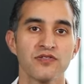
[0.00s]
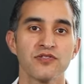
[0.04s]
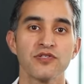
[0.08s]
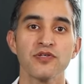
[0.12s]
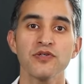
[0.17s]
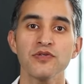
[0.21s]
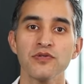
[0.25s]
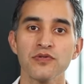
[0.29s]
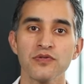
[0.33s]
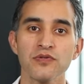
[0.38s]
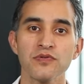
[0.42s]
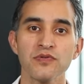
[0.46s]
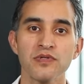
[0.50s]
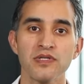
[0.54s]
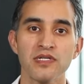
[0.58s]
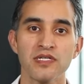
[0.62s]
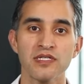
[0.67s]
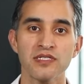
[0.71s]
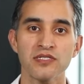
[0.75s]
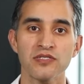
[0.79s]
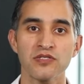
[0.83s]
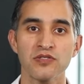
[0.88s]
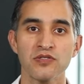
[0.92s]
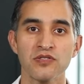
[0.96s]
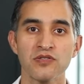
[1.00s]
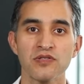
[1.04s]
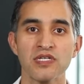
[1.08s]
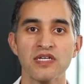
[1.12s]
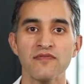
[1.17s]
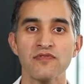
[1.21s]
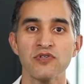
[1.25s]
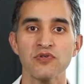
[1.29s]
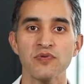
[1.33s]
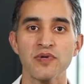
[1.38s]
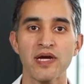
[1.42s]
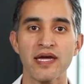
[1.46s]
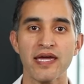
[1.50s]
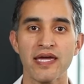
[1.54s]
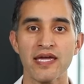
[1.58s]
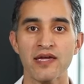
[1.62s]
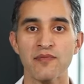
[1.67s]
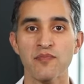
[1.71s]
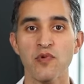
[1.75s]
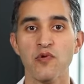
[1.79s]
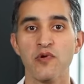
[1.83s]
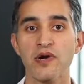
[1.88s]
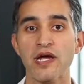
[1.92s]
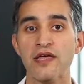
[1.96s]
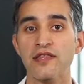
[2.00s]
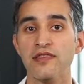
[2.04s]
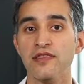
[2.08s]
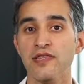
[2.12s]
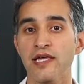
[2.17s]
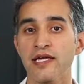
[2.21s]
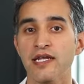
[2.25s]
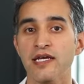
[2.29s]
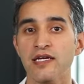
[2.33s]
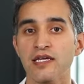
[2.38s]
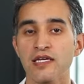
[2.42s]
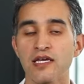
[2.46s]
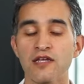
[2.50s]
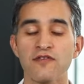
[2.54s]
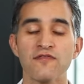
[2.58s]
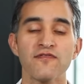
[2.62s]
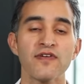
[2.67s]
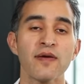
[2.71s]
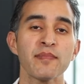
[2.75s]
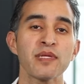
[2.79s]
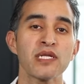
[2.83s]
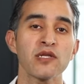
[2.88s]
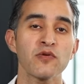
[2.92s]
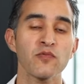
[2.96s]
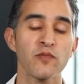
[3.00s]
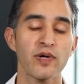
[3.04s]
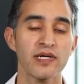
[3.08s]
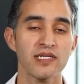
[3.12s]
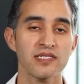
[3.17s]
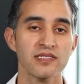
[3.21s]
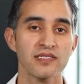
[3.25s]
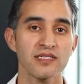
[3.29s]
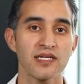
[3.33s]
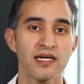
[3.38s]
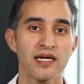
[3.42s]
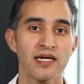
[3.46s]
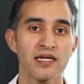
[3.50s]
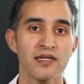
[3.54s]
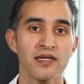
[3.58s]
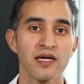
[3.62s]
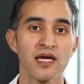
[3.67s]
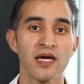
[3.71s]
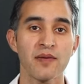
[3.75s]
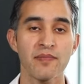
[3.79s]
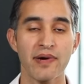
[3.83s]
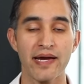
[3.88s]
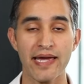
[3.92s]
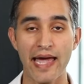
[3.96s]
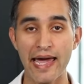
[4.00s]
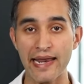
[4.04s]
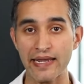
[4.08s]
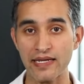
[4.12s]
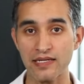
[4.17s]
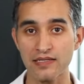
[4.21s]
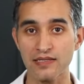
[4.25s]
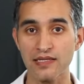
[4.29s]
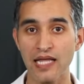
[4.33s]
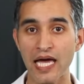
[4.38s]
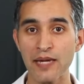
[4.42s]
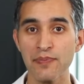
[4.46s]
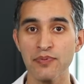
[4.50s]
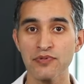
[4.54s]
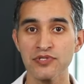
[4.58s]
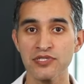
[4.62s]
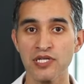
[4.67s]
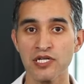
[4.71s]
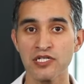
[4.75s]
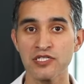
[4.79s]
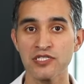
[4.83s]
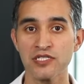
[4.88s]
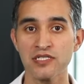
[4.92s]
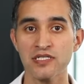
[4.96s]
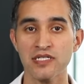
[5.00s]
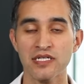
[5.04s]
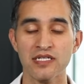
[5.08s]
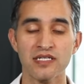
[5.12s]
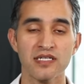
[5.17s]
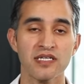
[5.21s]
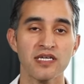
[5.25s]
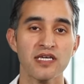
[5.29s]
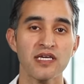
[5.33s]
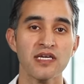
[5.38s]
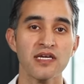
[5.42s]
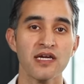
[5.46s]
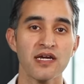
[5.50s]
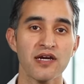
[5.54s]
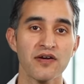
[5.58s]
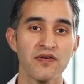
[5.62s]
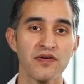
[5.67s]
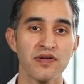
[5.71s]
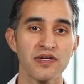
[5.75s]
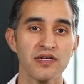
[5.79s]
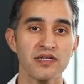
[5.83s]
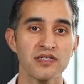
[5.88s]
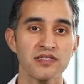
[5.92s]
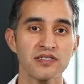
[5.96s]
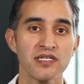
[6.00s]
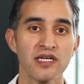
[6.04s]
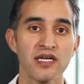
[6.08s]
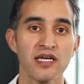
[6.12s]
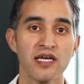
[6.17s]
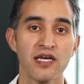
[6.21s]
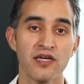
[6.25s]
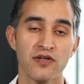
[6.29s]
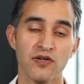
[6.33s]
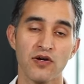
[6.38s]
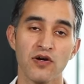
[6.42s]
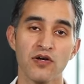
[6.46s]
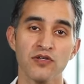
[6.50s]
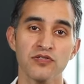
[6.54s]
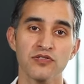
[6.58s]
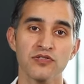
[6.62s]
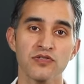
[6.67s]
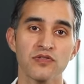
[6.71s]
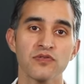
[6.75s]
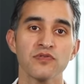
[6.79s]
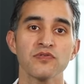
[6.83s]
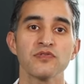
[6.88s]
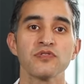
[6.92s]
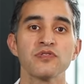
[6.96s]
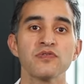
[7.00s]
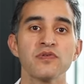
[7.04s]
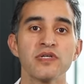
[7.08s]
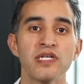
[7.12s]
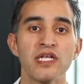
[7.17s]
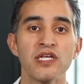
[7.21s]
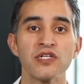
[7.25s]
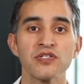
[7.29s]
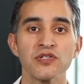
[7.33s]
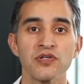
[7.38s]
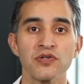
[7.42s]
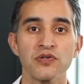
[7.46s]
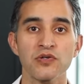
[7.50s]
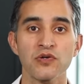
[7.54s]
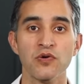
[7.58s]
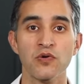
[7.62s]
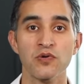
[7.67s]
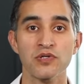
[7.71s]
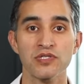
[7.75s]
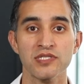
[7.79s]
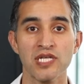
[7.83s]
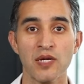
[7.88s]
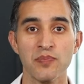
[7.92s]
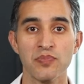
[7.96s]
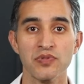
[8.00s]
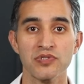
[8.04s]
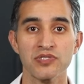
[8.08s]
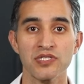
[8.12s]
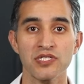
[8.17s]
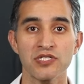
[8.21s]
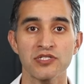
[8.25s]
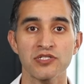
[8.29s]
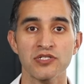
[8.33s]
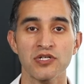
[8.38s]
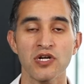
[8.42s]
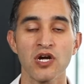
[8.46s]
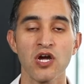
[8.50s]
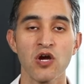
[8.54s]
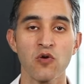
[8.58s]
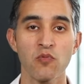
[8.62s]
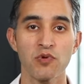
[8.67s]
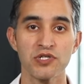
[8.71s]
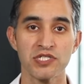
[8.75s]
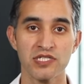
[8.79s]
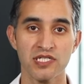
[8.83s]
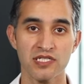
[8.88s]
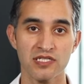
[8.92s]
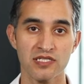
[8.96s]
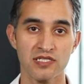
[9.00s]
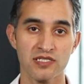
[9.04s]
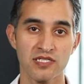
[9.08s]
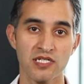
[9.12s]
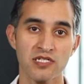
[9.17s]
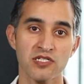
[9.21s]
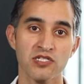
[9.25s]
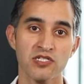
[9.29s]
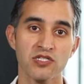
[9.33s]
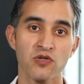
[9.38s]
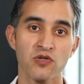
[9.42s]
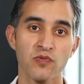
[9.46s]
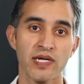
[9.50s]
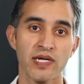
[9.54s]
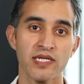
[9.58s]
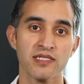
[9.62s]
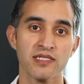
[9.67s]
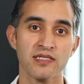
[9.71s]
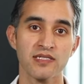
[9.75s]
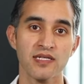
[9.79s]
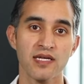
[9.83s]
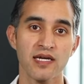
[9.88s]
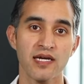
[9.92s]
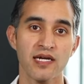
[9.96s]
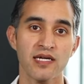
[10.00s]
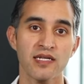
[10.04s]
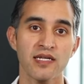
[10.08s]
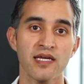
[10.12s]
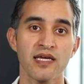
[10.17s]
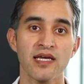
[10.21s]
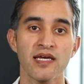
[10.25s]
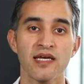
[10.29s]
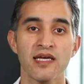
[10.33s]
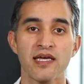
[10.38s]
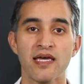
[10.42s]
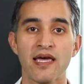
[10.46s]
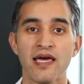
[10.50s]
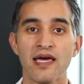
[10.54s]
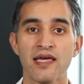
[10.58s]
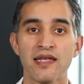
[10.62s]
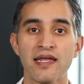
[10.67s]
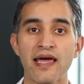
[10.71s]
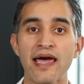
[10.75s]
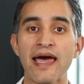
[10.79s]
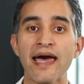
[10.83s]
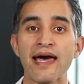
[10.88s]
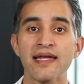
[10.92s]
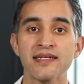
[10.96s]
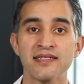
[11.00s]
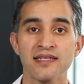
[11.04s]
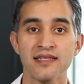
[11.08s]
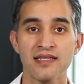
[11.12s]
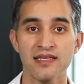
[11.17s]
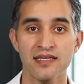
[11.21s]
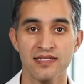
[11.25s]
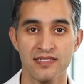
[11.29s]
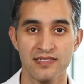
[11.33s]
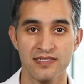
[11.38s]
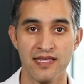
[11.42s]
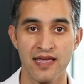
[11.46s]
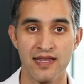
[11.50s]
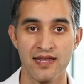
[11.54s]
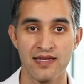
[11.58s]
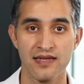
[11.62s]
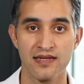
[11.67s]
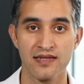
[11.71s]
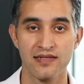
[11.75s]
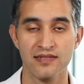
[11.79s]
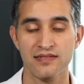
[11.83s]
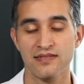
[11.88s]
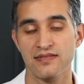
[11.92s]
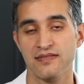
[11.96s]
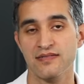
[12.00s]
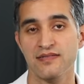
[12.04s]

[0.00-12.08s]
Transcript: Two is to give you a more athletic and feminine waistline by adding liposuction in key areas and also do an internal corset procedure which can cinch the waistline and add to the aesthetic.